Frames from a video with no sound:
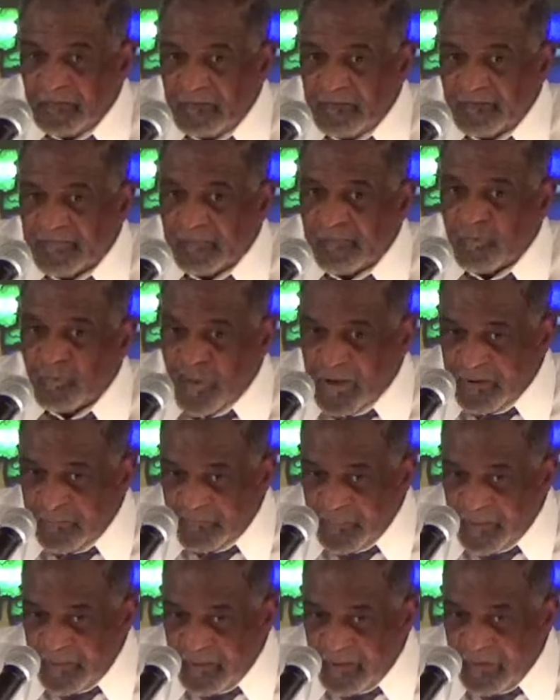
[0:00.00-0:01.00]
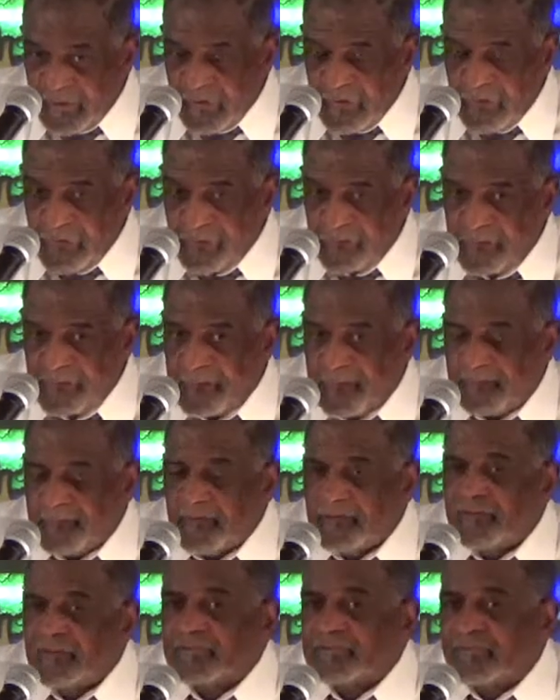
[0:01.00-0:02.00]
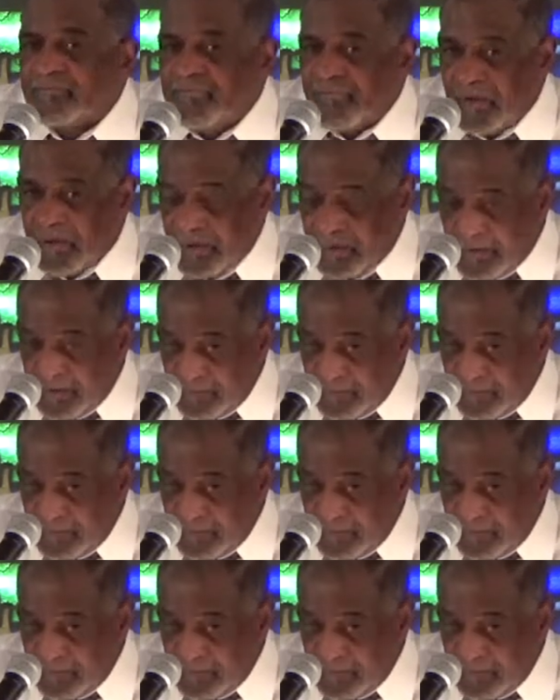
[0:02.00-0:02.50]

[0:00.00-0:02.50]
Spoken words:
from the white man. I had to justify.